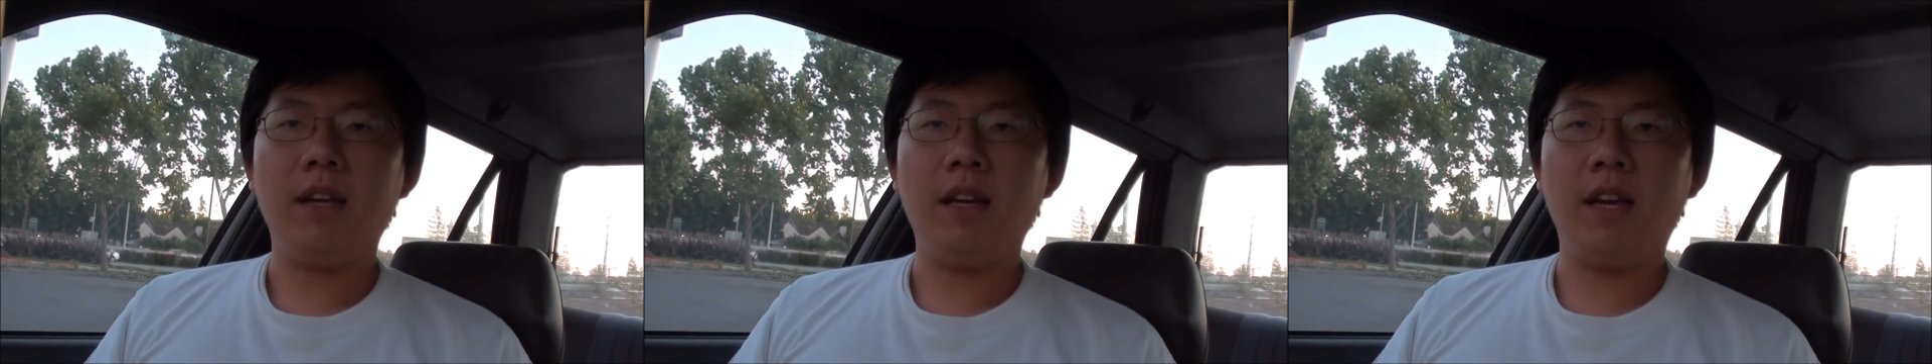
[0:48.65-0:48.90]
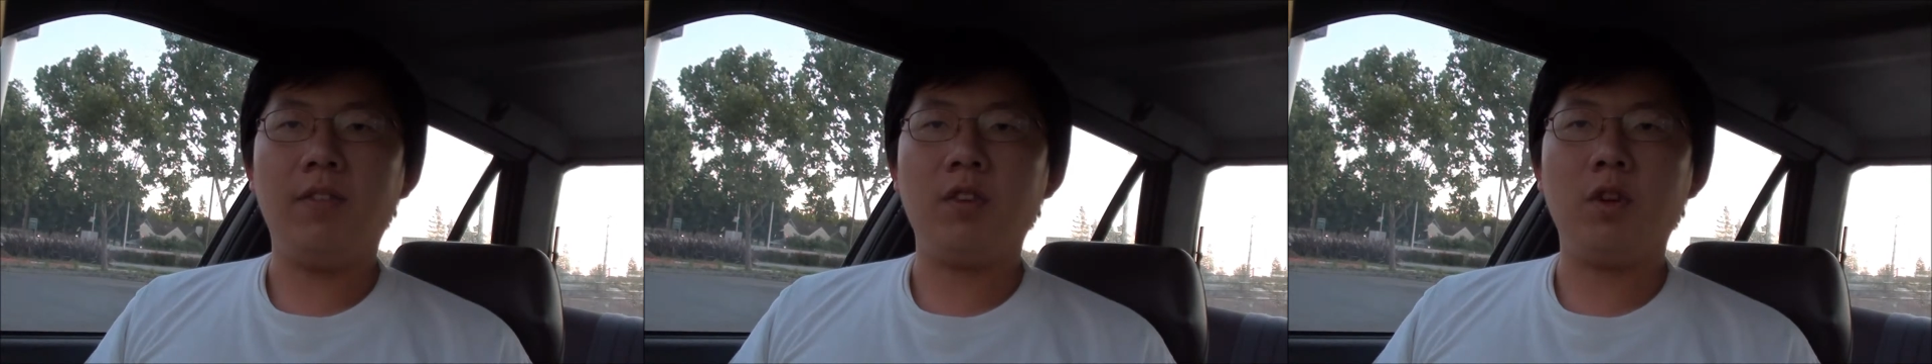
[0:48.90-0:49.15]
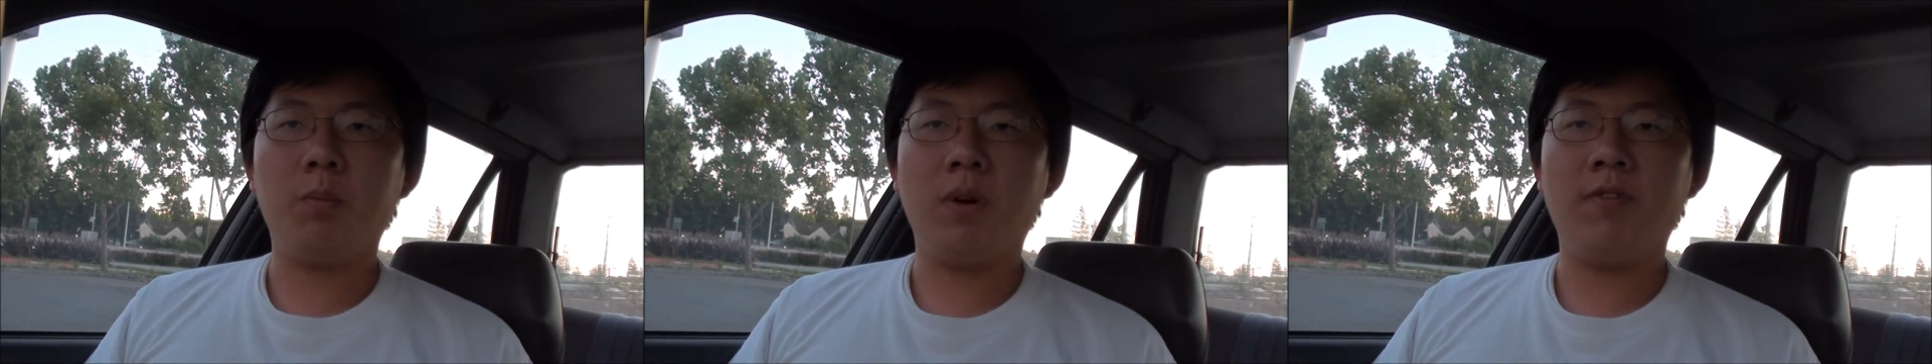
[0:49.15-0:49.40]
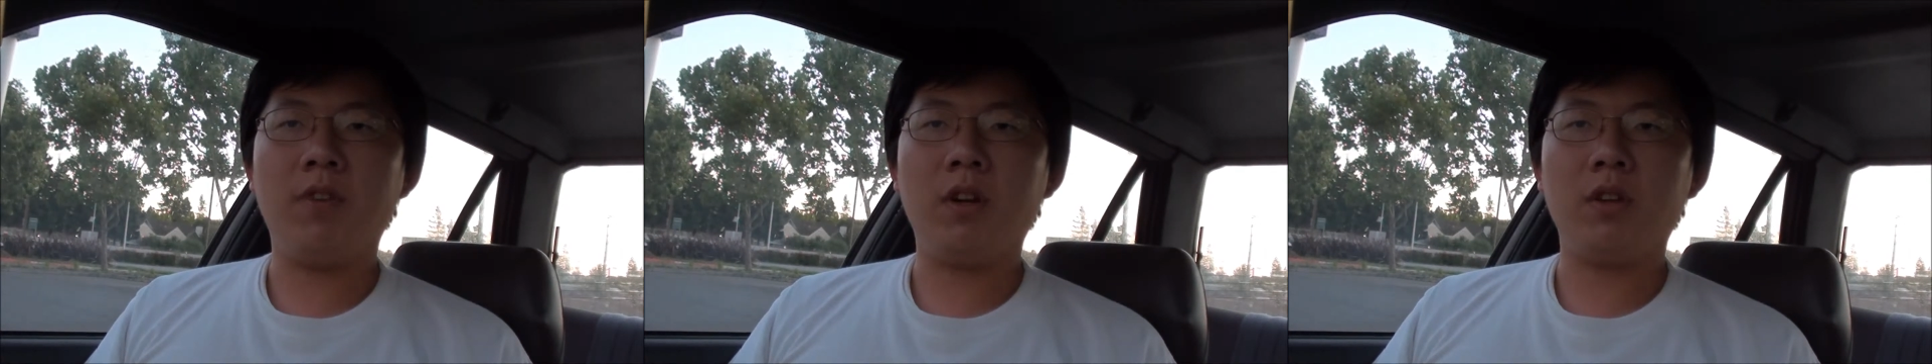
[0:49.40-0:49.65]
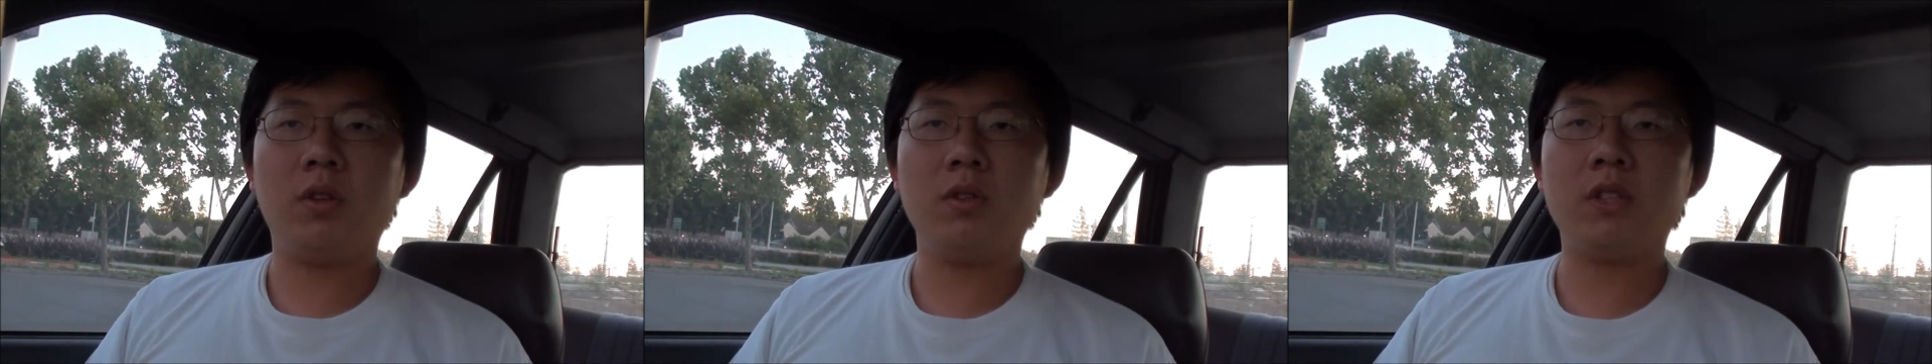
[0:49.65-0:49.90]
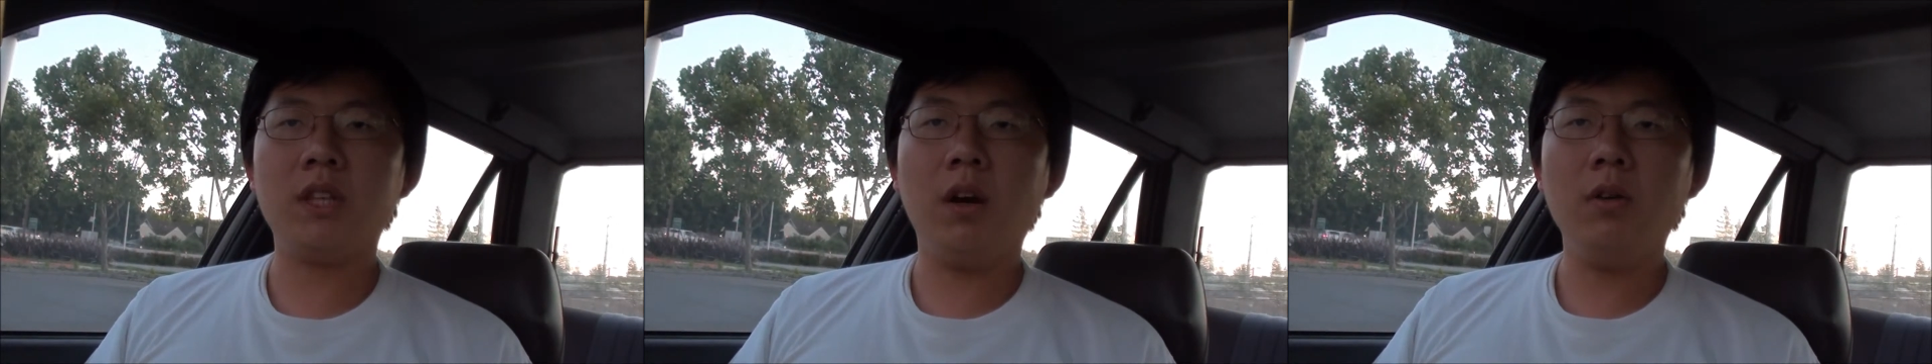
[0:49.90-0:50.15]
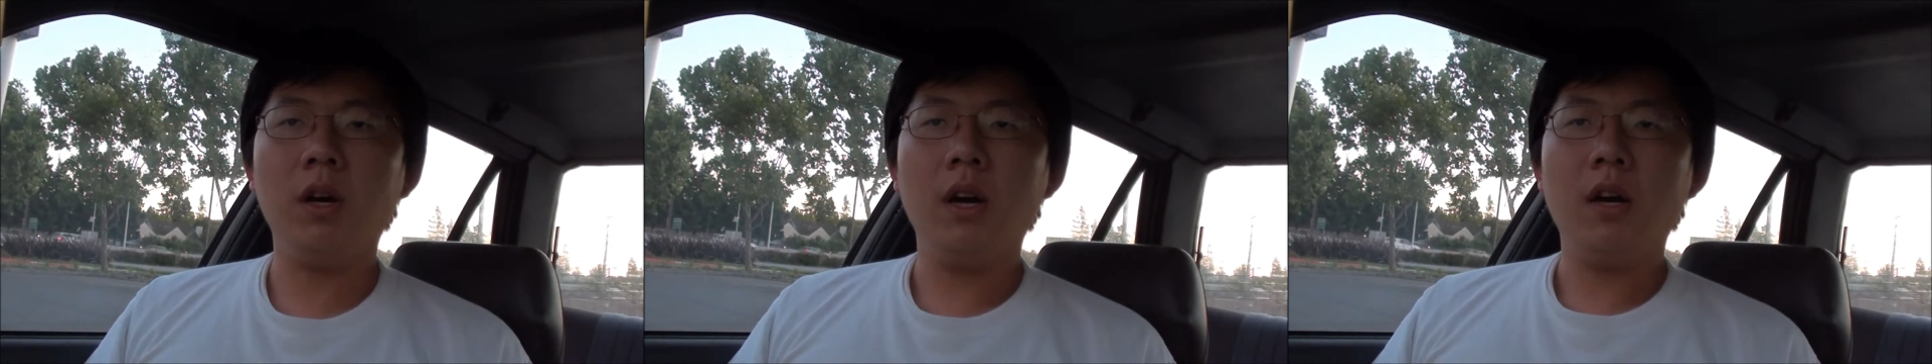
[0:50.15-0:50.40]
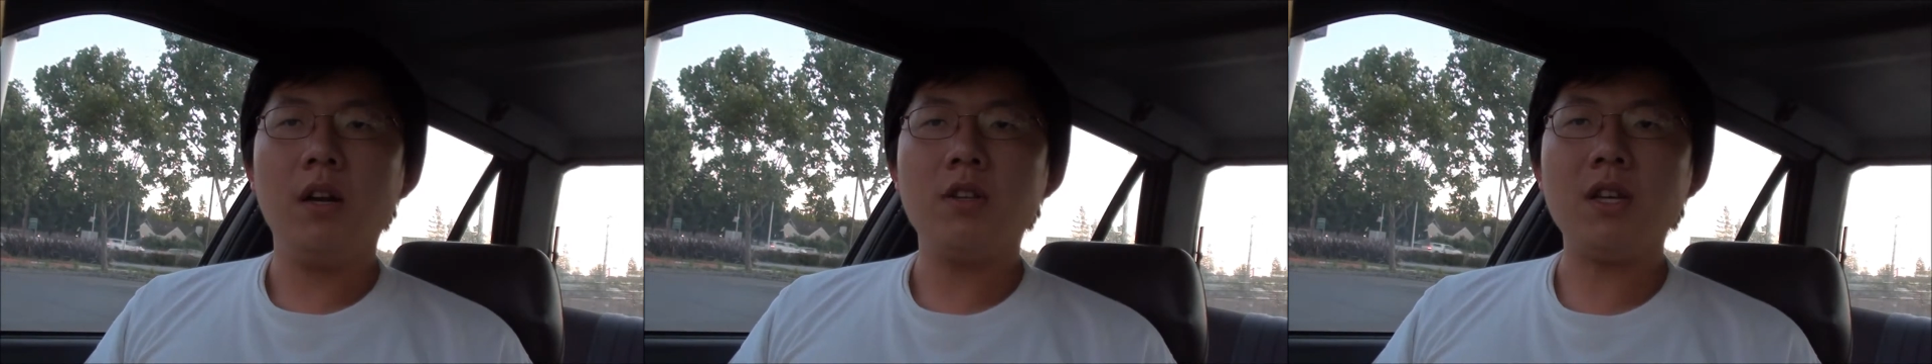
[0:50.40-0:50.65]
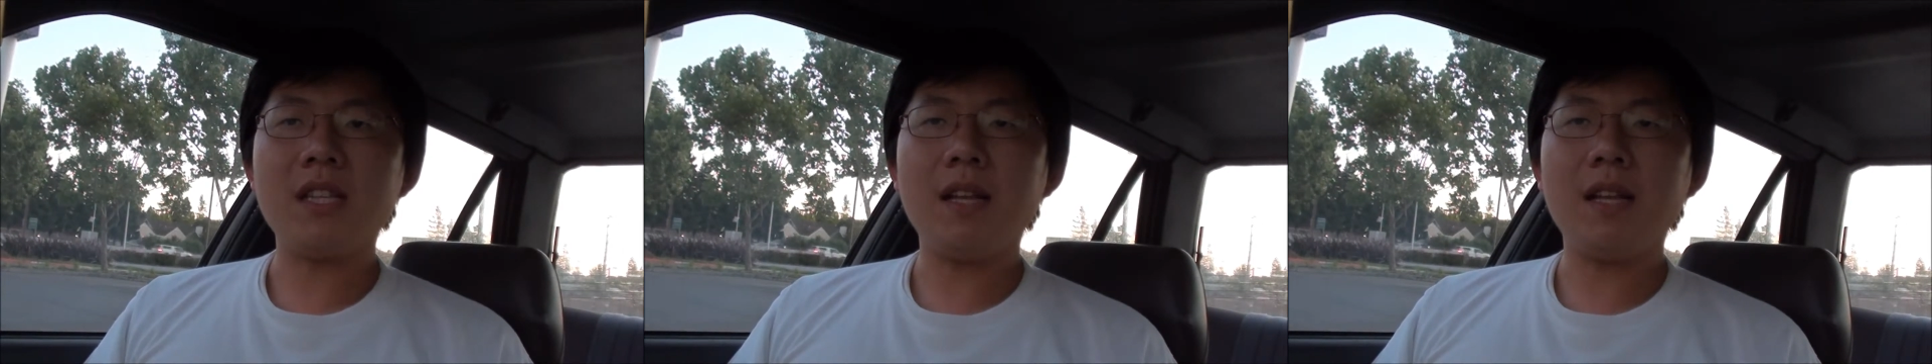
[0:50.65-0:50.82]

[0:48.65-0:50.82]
If you prefer to do so, just